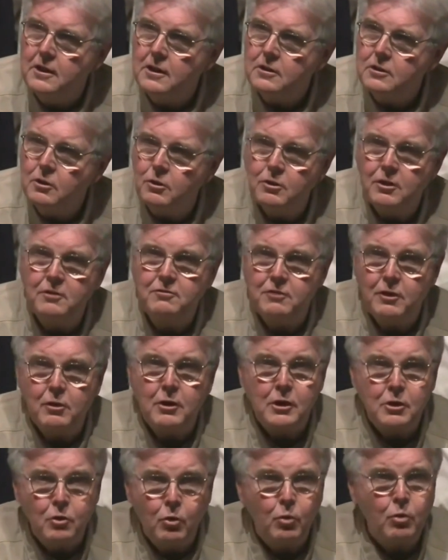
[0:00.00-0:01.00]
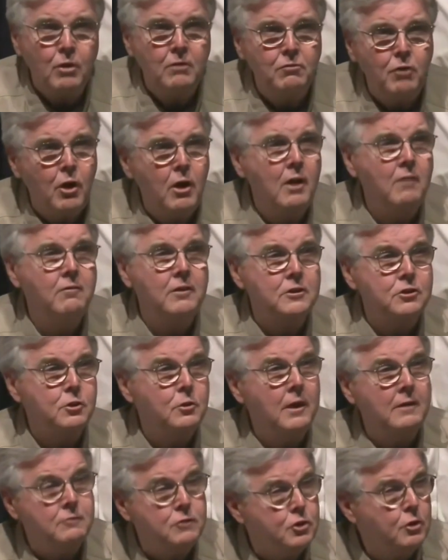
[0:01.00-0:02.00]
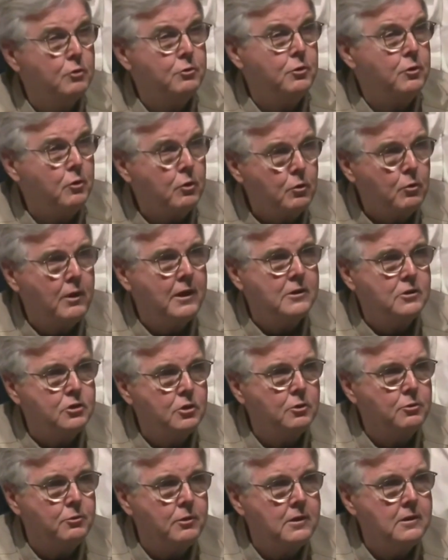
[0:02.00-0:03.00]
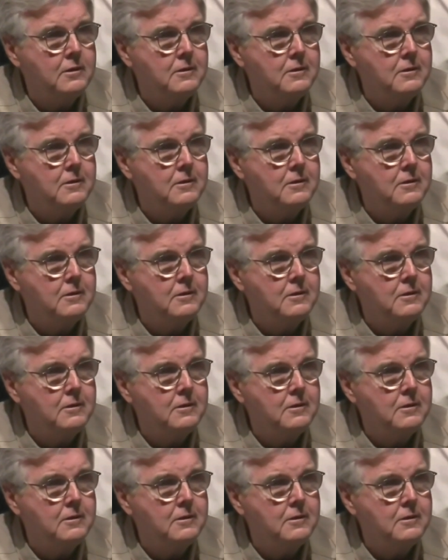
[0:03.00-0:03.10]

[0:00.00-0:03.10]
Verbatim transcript: go to the very core of all of us who have children or grandchildren.